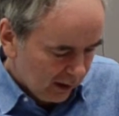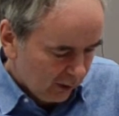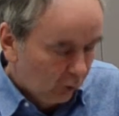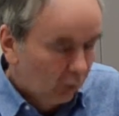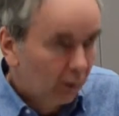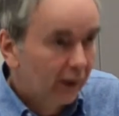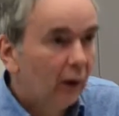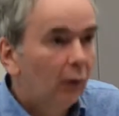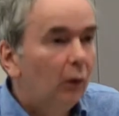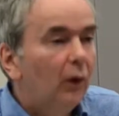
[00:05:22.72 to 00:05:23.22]

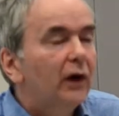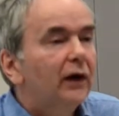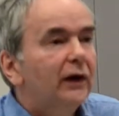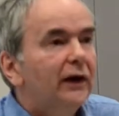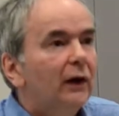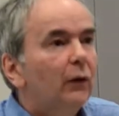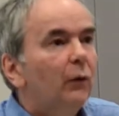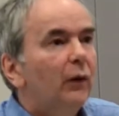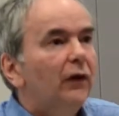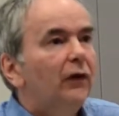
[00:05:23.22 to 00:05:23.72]
We are
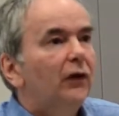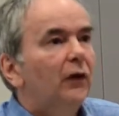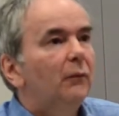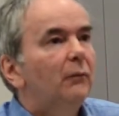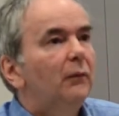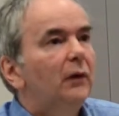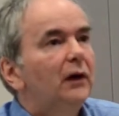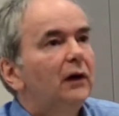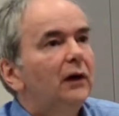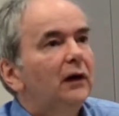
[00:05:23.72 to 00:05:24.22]
working with
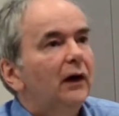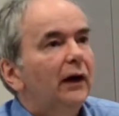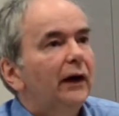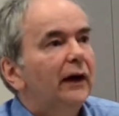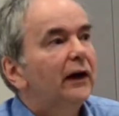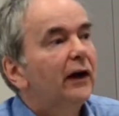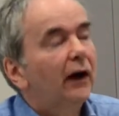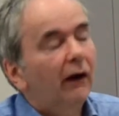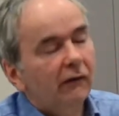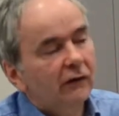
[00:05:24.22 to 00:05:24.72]
them,
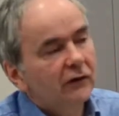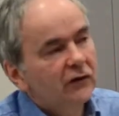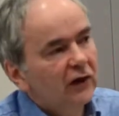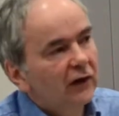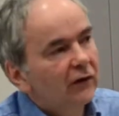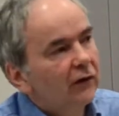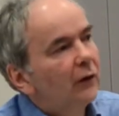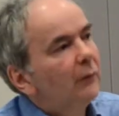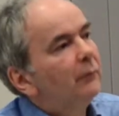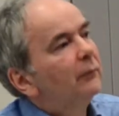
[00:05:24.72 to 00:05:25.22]

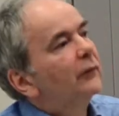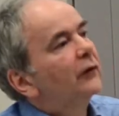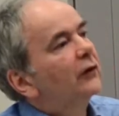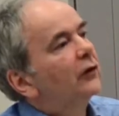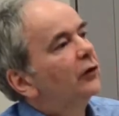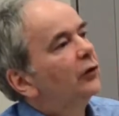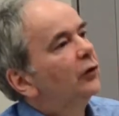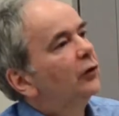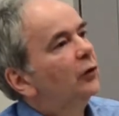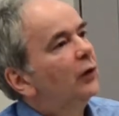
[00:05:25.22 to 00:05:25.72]
encouraging them
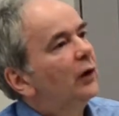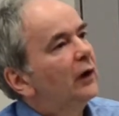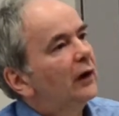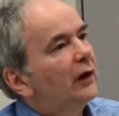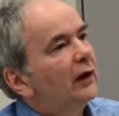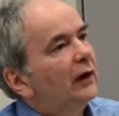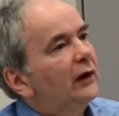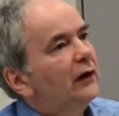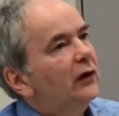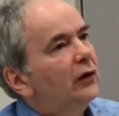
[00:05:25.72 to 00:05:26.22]
to
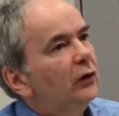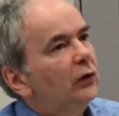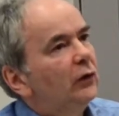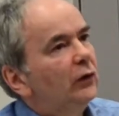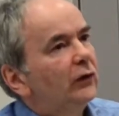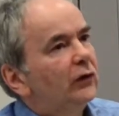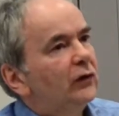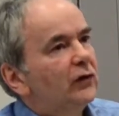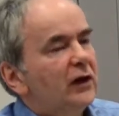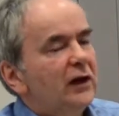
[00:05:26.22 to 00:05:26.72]

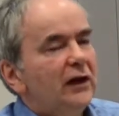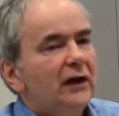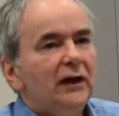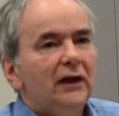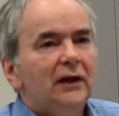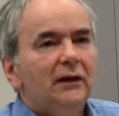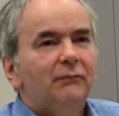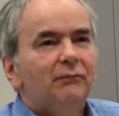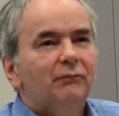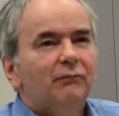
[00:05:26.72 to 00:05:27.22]
use
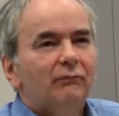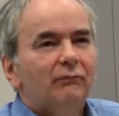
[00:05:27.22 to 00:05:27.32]
the